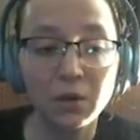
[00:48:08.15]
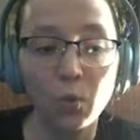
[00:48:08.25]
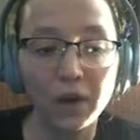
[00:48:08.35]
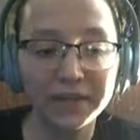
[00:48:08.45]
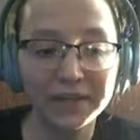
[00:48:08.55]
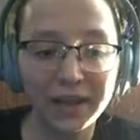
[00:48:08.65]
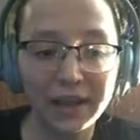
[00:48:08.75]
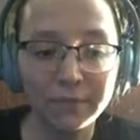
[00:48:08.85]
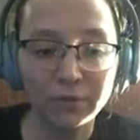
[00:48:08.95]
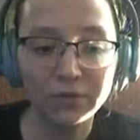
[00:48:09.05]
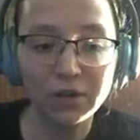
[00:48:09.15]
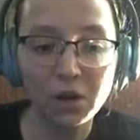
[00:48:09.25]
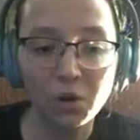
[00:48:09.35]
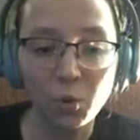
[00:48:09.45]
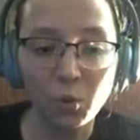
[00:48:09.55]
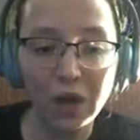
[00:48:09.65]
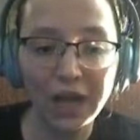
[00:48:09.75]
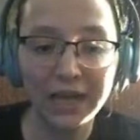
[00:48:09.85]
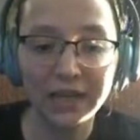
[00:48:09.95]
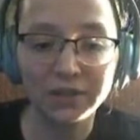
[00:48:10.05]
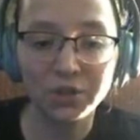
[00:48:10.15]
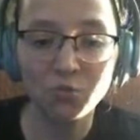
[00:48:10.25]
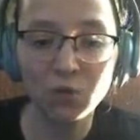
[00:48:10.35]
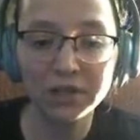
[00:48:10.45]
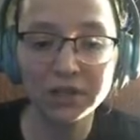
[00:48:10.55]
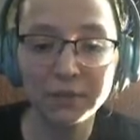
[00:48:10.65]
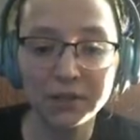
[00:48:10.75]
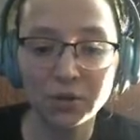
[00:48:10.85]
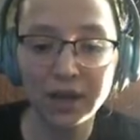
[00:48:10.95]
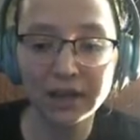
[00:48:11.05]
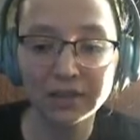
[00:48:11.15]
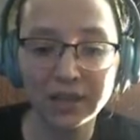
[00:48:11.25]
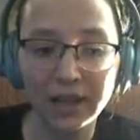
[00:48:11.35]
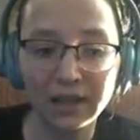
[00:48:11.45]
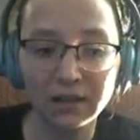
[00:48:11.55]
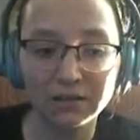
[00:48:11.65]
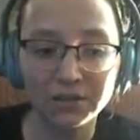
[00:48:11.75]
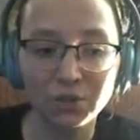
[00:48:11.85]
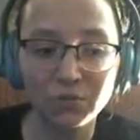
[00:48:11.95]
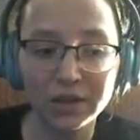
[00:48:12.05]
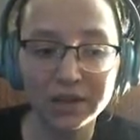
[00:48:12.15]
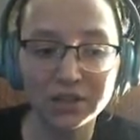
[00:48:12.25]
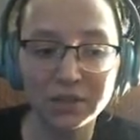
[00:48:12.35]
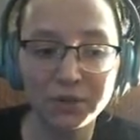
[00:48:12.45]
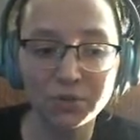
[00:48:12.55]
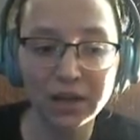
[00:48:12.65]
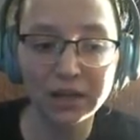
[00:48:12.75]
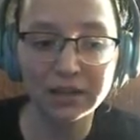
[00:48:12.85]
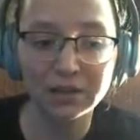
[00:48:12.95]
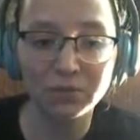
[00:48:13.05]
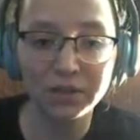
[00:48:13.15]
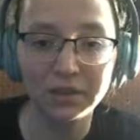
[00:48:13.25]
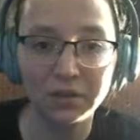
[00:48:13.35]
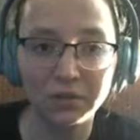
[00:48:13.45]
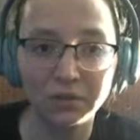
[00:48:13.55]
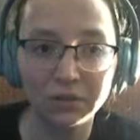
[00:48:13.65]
What? Abel, no. Why? Do you want to be dragged to hell? Do you want us to be dragged there with you?